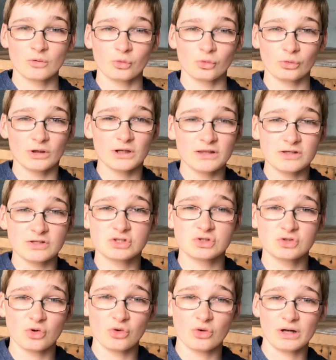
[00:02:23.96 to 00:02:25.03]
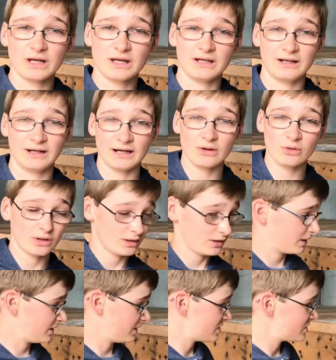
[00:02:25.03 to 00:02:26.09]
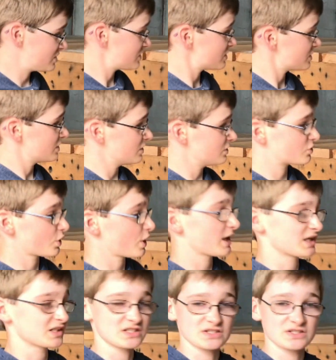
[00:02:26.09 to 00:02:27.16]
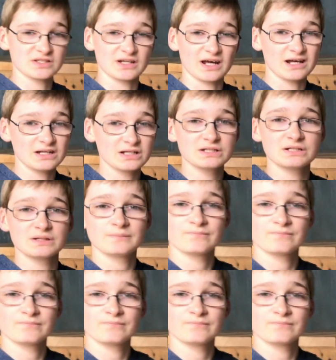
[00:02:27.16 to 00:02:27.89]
We're in the store here now, and this is the new tractor stand